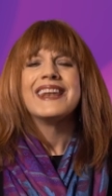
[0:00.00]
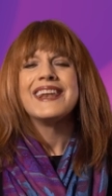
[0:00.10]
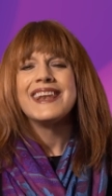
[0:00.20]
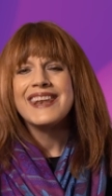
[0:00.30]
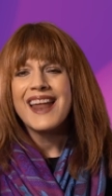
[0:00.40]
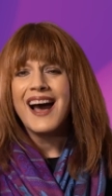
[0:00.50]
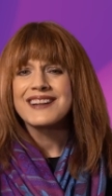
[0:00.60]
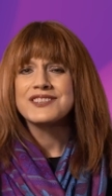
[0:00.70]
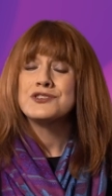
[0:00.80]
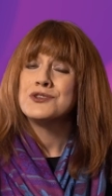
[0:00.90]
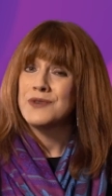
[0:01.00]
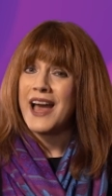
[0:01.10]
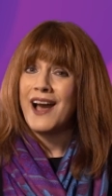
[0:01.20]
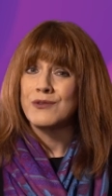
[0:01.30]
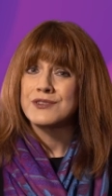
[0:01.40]
not to tune
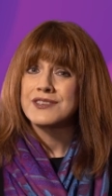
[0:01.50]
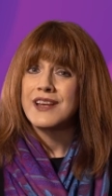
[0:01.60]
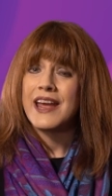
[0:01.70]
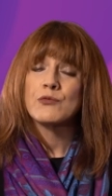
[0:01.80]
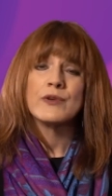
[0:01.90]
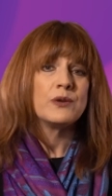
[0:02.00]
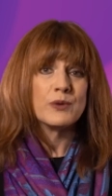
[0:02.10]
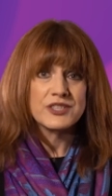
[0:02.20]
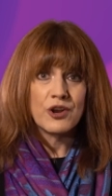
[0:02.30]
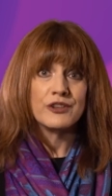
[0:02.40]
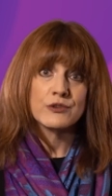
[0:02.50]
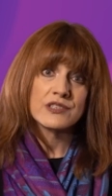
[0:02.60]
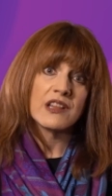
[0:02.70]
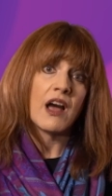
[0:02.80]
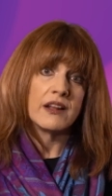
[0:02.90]
out and read what's on your
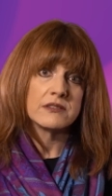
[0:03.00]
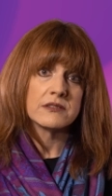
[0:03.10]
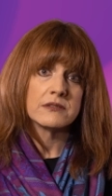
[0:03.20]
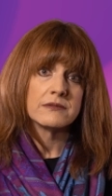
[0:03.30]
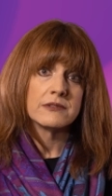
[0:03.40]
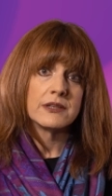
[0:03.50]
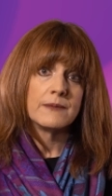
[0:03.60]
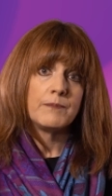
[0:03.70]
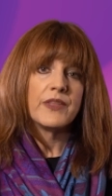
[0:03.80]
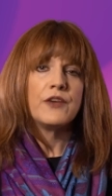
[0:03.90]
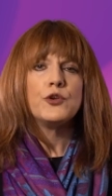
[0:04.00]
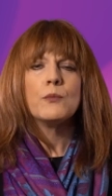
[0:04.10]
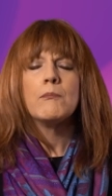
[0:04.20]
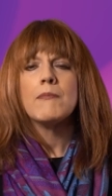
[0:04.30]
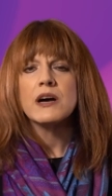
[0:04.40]
slides. If you
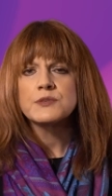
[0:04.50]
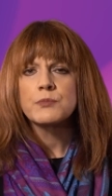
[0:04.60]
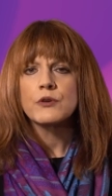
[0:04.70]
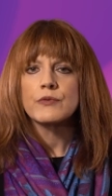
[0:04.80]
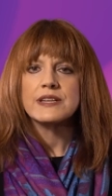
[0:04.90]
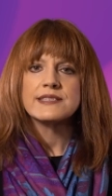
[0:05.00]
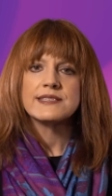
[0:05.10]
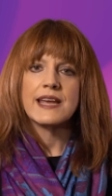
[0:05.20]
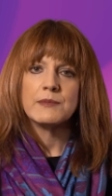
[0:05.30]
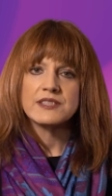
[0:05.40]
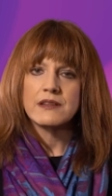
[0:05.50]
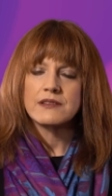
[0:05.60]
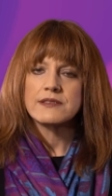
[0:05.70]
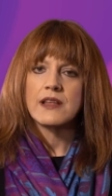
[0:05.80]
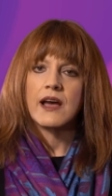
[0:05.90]
must put written statements on
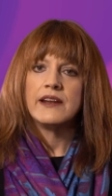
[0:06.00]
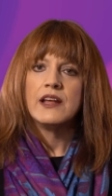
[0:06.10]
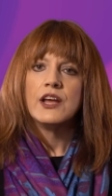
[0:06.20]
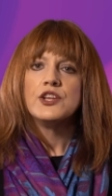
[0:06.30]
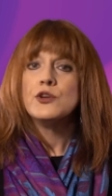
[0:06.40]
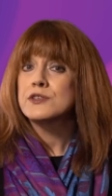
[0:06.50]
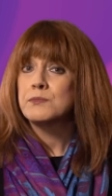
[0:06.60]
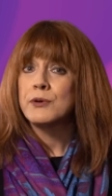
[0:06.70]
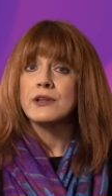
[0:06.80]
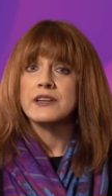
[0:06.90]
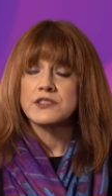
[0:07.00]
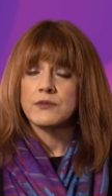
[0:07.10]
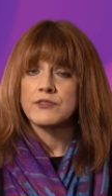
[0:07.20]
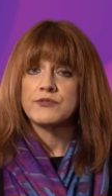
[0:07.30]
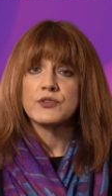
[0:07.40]
the slide, use bullets
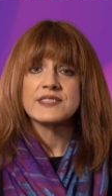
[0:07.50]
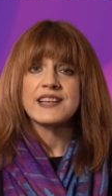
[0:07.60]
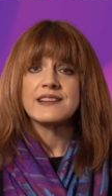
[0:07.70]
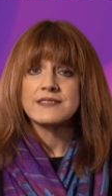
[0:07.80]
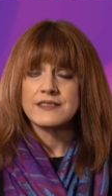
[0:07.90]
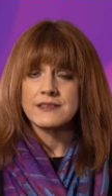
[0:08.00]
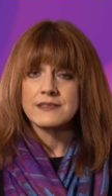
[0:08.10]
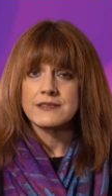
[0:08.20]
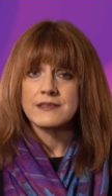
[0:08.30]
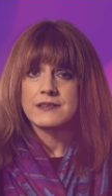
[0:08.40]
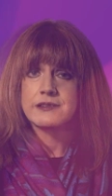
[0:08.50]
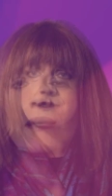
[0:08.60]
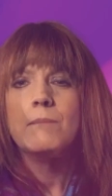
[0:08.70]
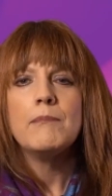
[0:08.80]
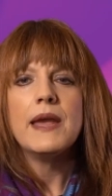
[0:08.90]
over full sentences.
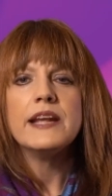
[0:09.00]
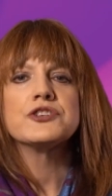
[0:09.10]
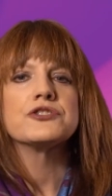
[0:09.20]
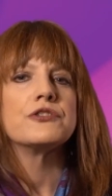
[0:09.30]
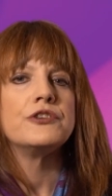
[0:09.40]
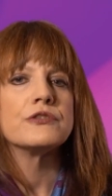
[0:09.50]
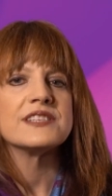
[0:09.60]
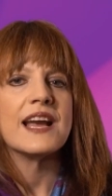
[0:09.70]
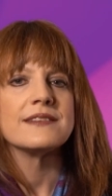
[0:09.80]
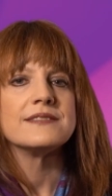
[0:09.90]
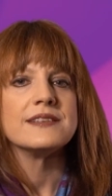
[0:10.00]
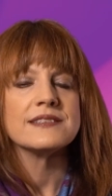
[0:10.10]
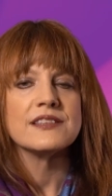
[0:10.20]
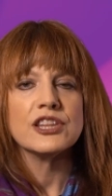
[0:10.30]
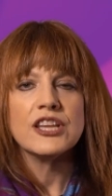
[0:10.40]
Make sure your text
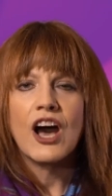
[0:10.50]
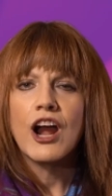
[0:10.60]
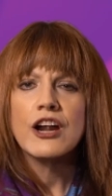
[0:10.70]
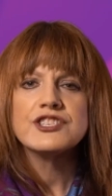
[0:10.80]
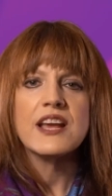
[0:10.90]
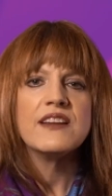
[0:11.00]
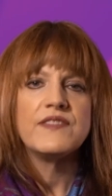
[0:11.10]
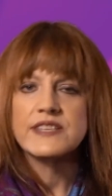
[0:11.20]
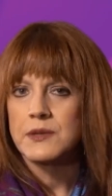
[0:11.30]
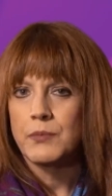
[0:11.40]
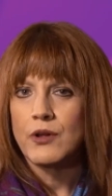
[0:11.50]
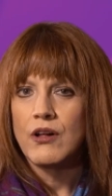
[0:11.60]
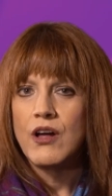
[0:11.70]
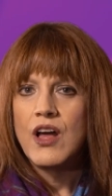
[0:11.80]
is large and visible,